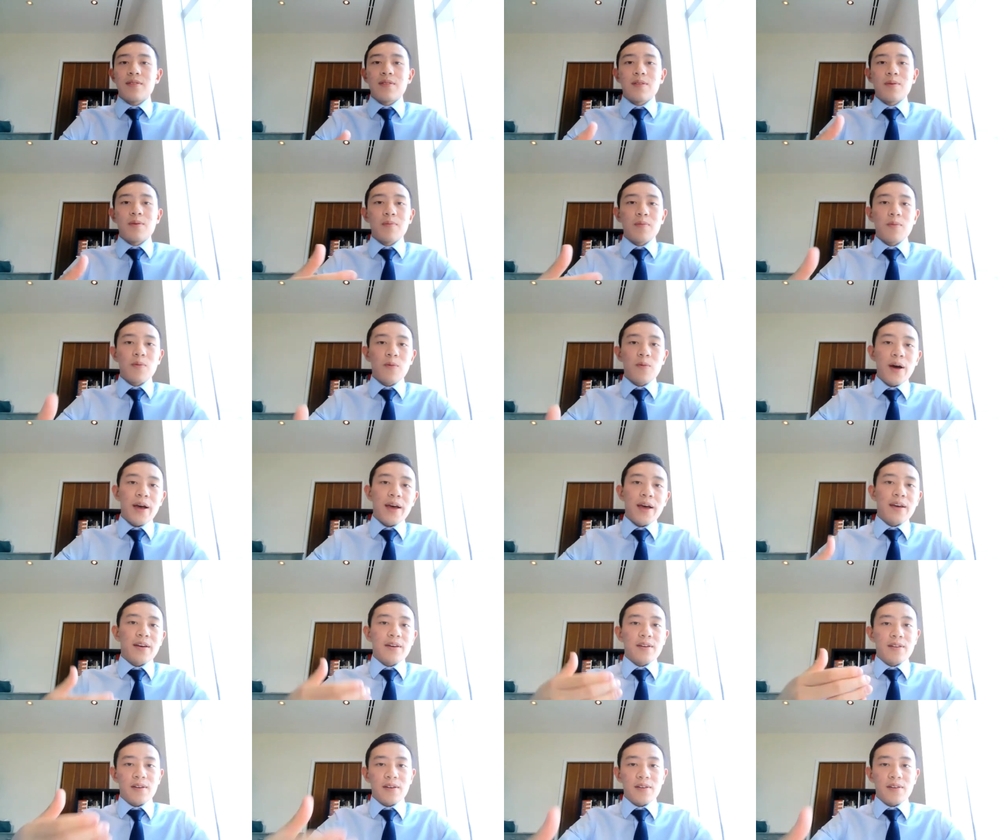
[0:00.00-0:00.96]
the
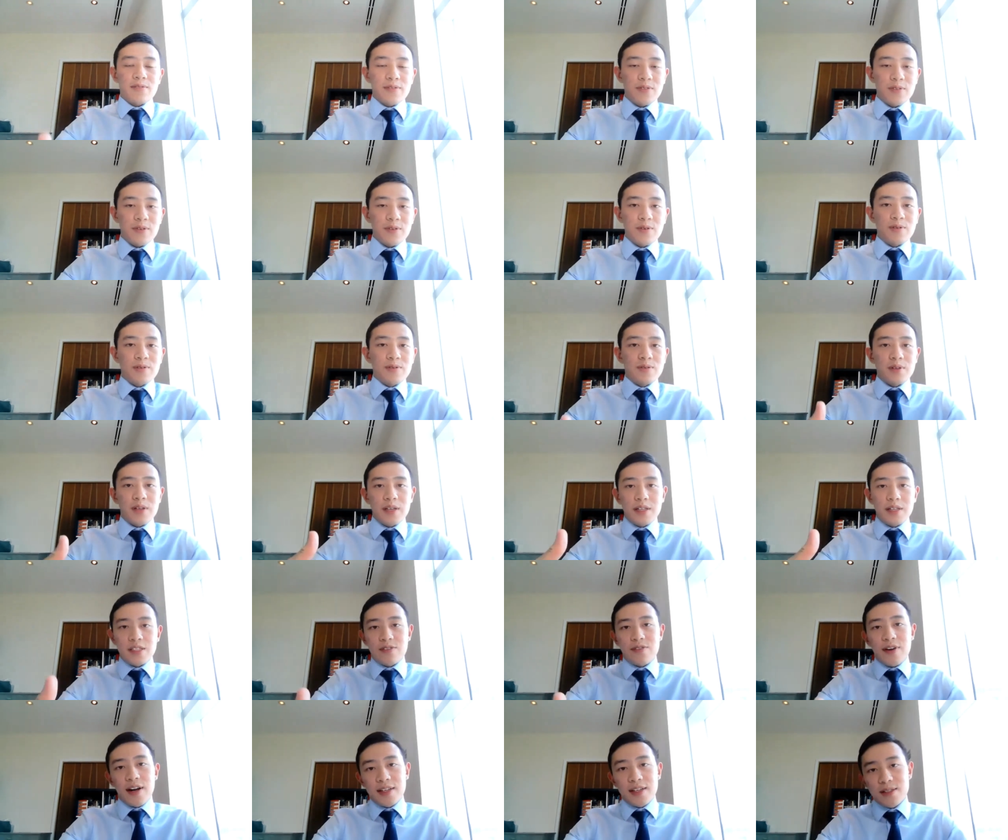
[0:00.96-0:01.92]
way of you
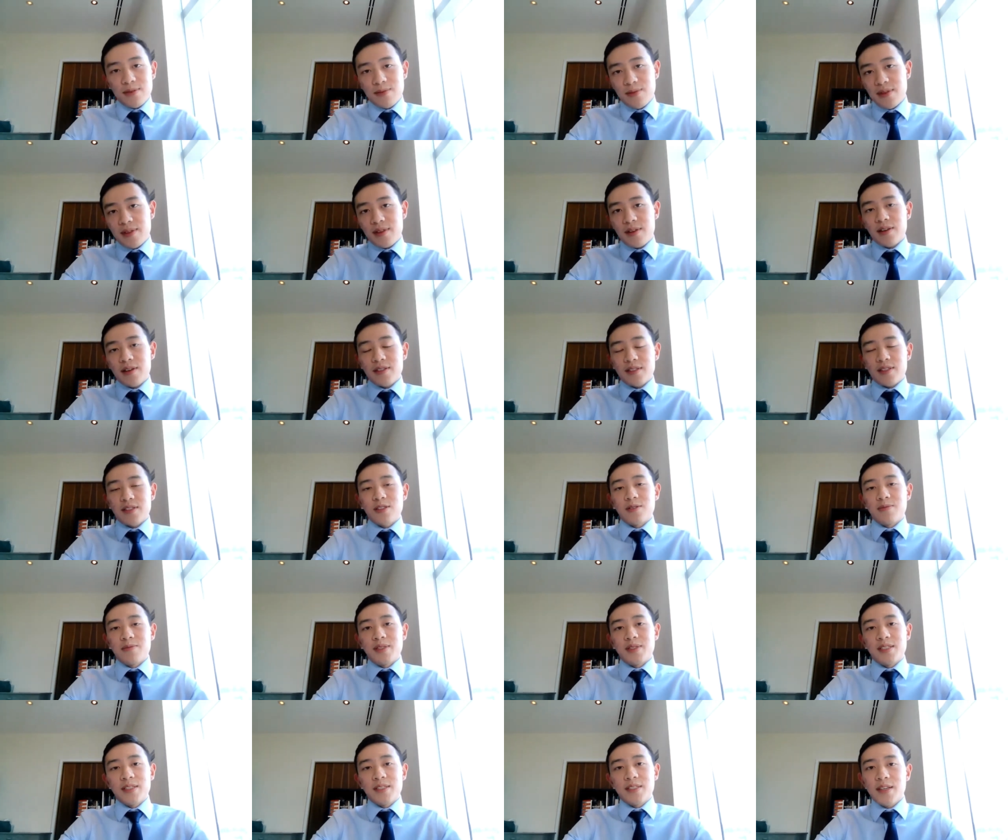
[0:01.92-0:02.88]
interacting with
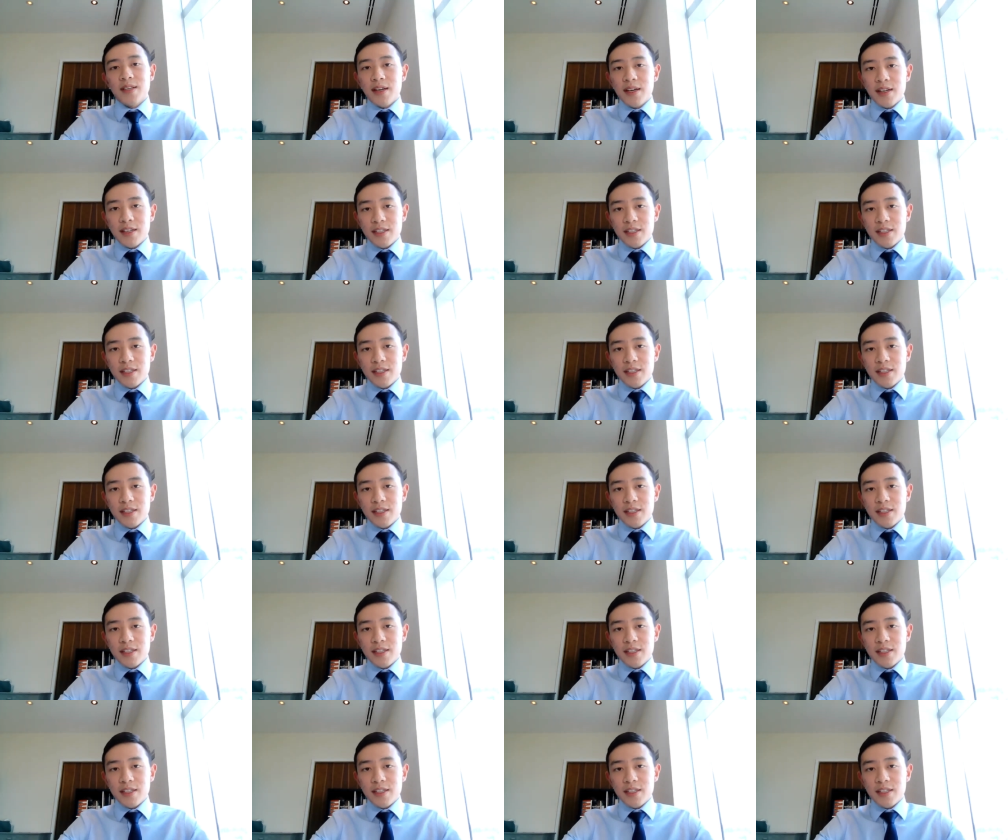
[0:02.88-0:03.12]
customers